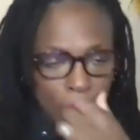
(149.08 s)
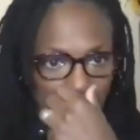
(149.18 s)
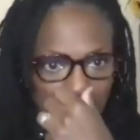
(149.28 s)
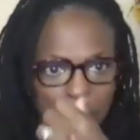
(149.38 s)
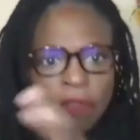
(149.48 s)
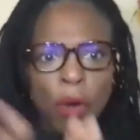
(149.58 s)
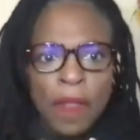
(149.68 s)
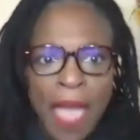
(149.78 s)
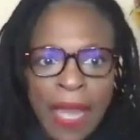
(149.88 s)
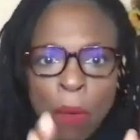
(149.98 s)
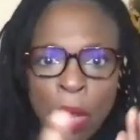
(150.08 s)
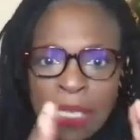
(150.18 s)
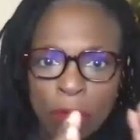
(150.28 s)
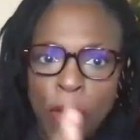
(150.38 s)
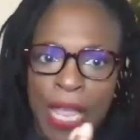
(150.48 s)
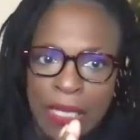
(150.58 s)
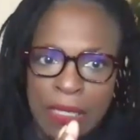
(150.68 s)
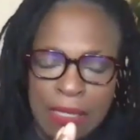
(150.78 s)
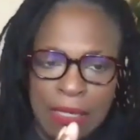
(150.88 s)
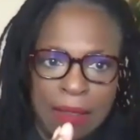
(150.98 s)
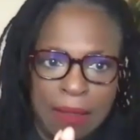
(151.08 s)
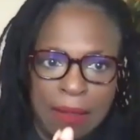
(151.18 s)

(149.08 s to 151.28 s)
And before that, I wasn't raced.